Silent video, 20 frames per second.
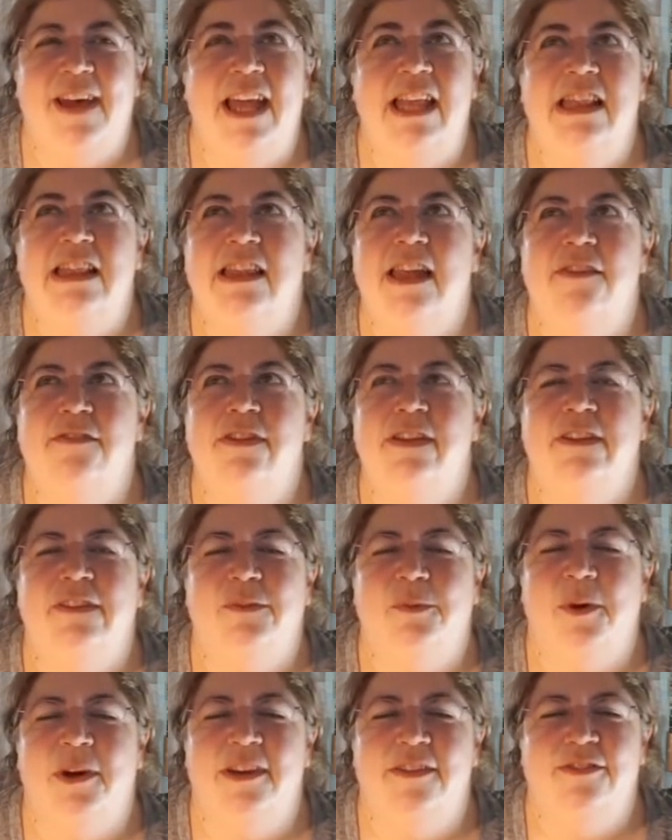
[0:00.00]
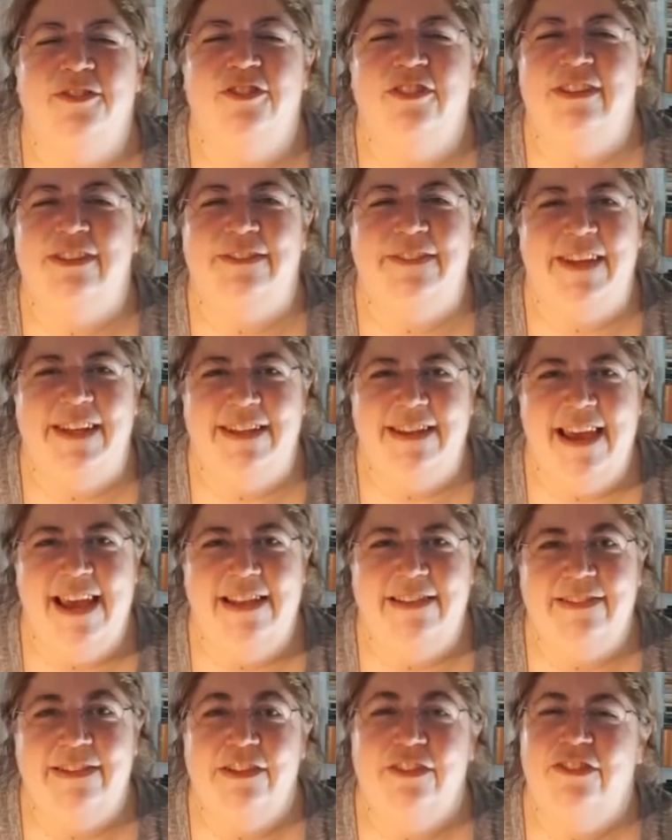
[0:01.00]
I love his wife. She's
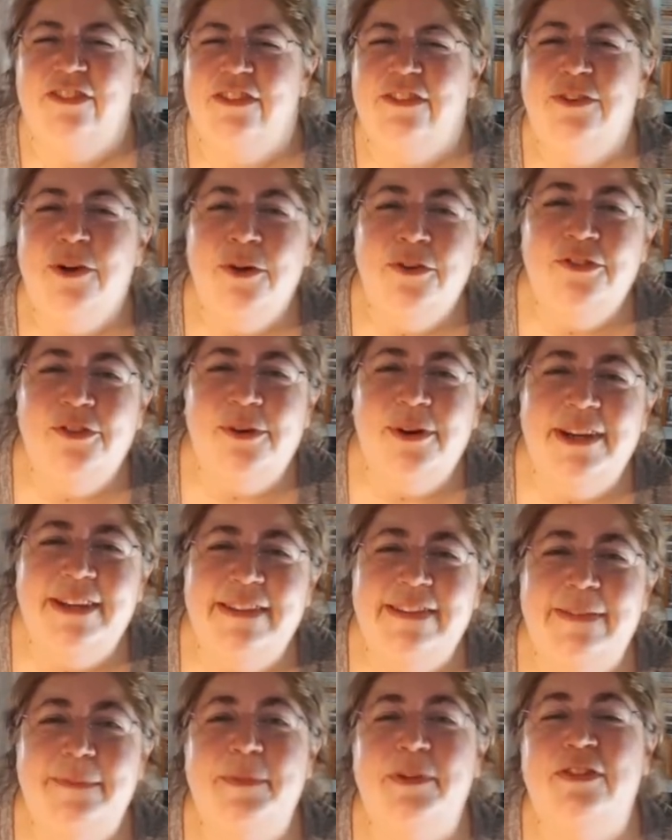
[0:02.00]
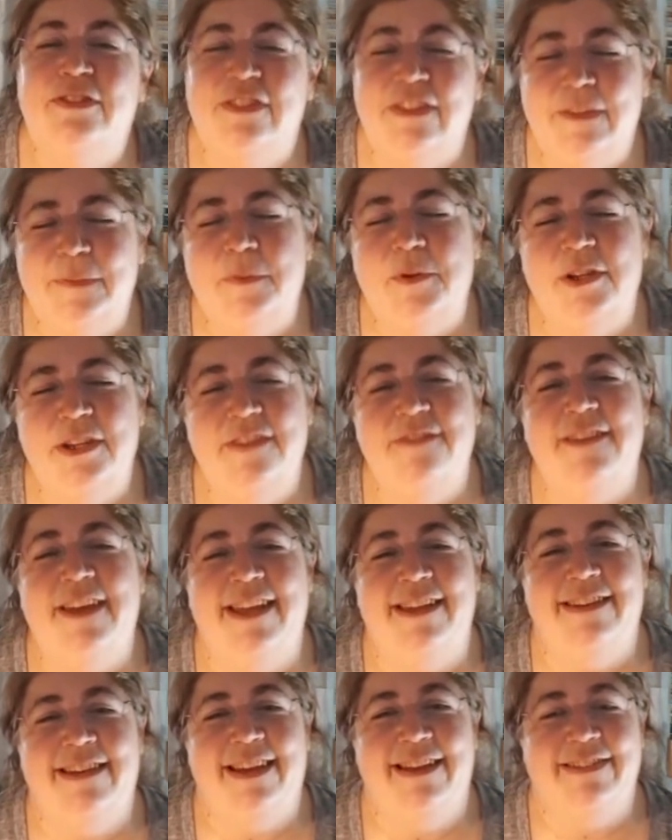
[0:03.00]
fantastic. She's no Joyce, but she's pretty
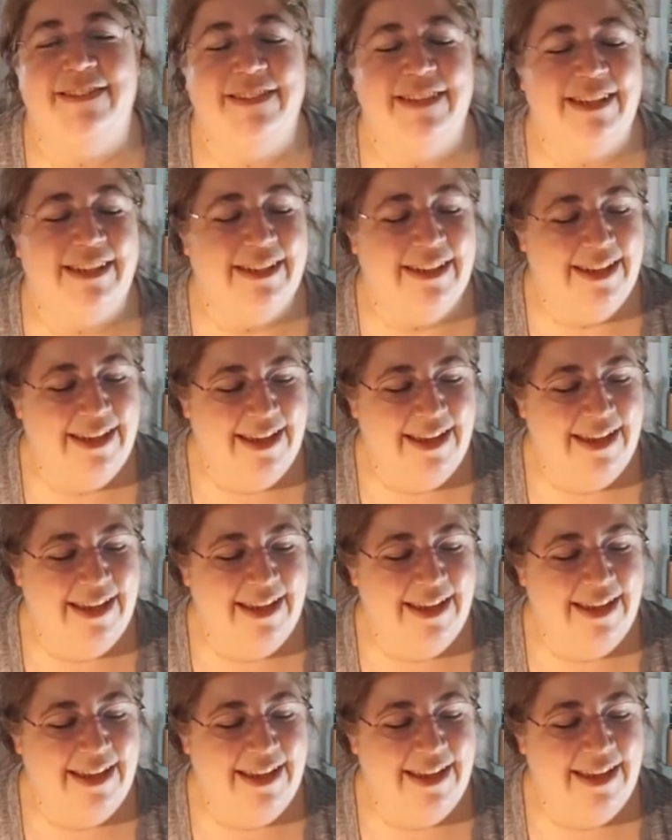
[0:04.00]
fantastic.